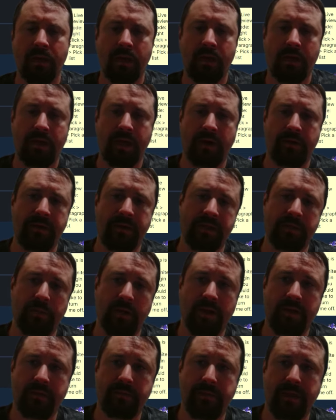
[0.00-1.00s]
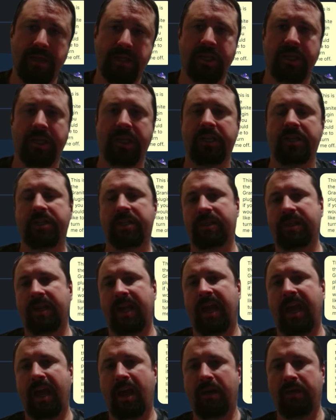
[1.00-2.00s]
Now, it's worth mentioning just
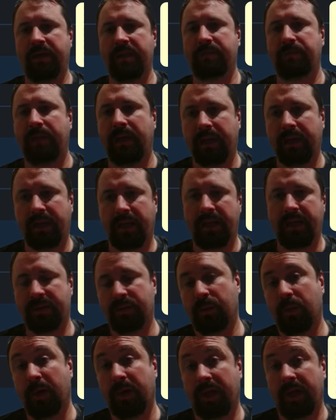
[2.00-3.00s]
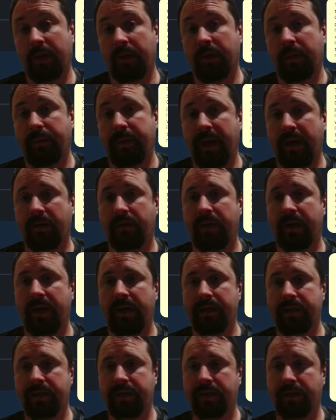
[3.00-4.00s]
how this plugin is working on the
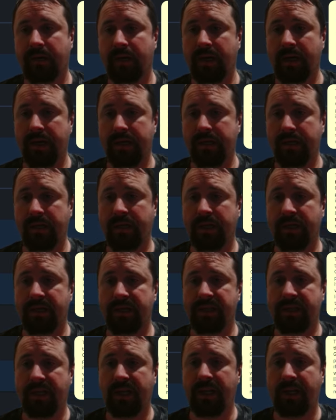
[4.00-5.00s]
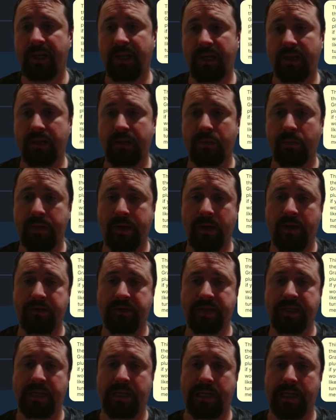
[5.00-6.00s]
background, all right? And you can see here that when
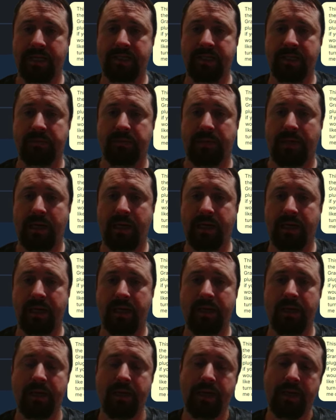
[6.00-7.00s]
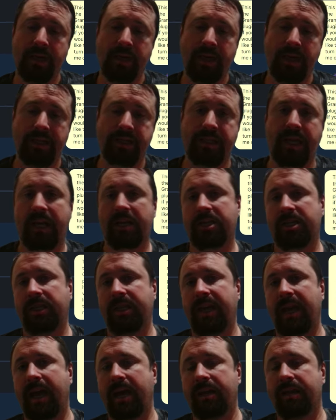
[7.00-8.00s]
I've selected a plugin, it's
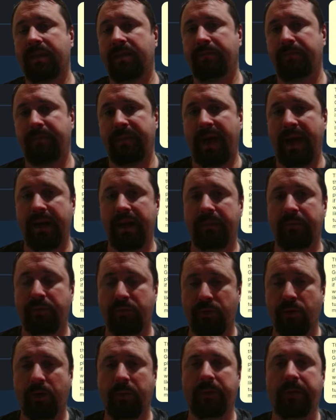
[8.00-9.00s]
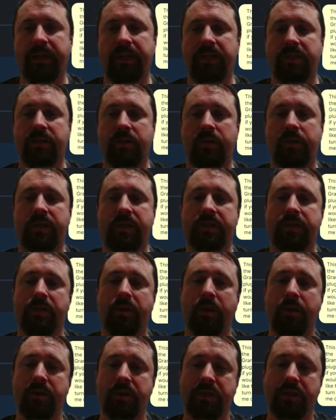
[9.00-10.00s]
actually added the banner property to this
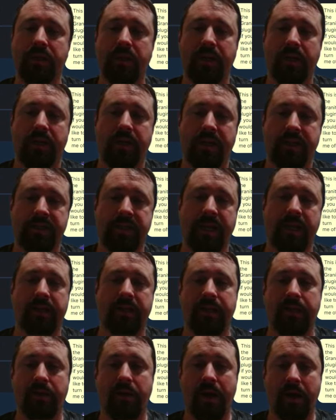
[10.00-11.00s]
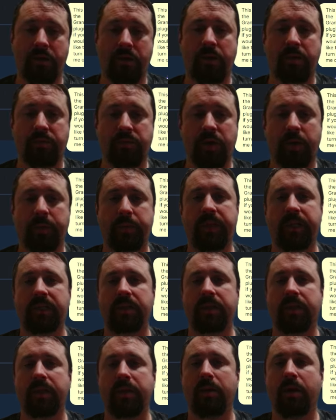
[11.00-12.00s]
note. It's added the icon property
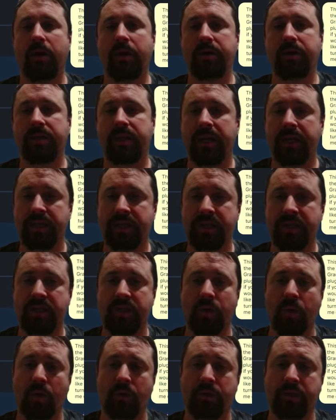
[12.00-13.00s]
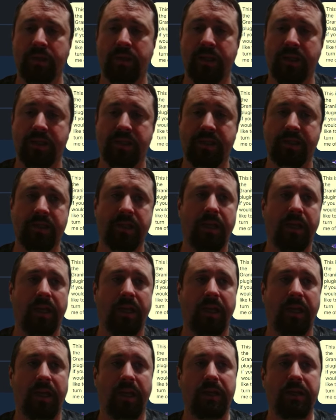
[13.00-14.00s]
to the note, and it's storing this
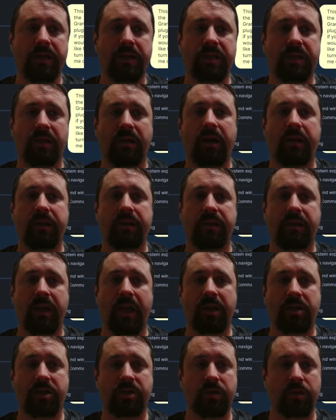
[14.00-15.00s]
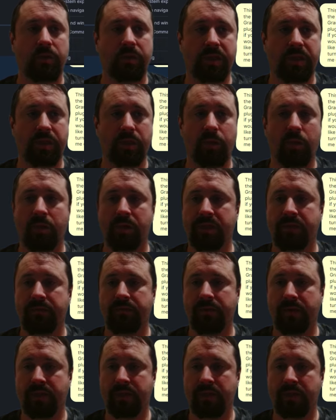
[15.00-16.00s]
inside the actual source
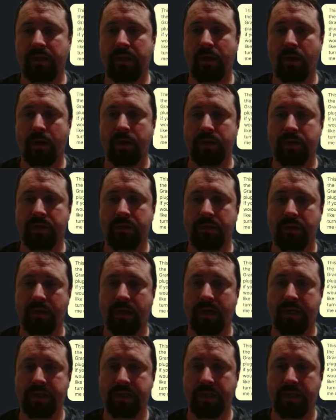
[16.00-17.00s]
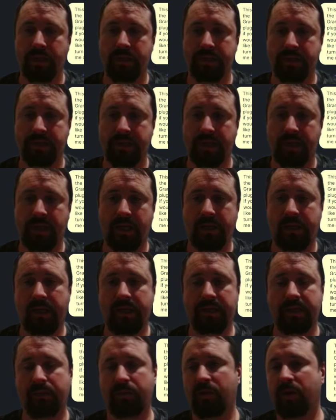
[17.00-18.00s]
of the note, all right? So you can see here,
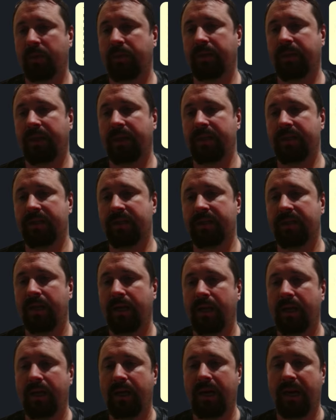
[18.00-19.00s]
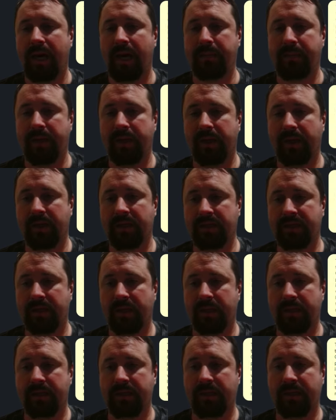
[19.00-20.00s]
there's the properties, and you can
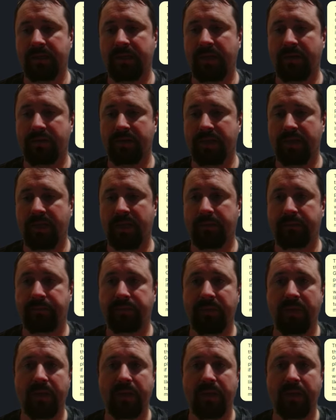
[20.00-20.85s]
see the details there.